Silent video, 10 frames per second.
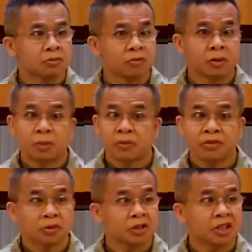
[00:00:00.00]
We may
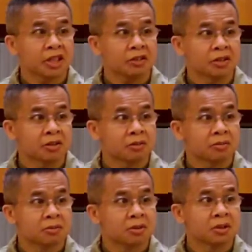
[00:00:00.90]
feel scary
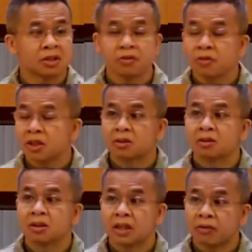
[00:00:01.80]
if
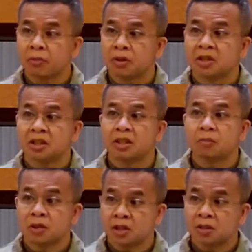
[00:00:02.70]
we never been in a
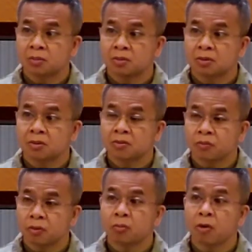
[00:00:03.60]

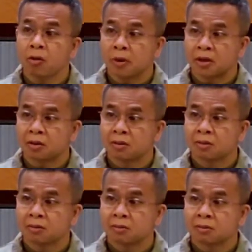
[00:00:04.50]
peaceful moment.
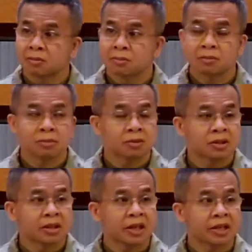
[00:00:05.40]

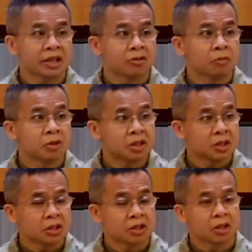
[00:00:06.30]
And then to
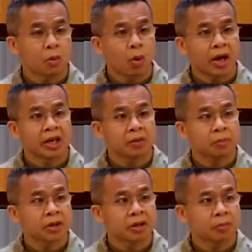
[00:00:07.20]
be in a quiet
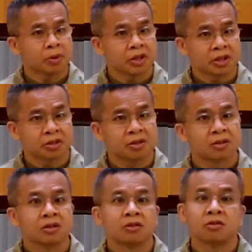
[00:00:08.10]
place,
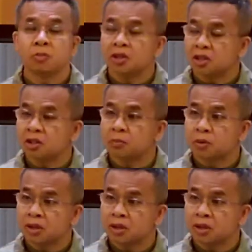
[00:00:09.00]
to be in a